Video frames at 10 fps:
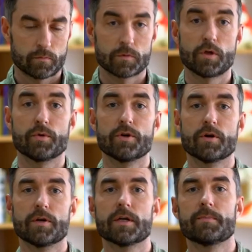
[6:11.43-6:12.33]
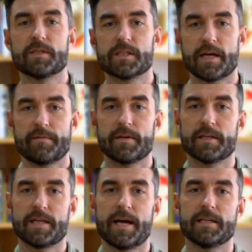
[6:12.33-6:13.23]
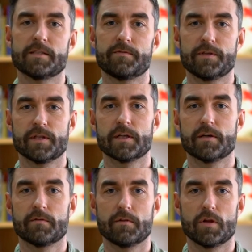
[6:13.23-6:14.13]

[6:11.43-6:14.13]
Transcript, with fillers: So yearning means to have an intense feeling of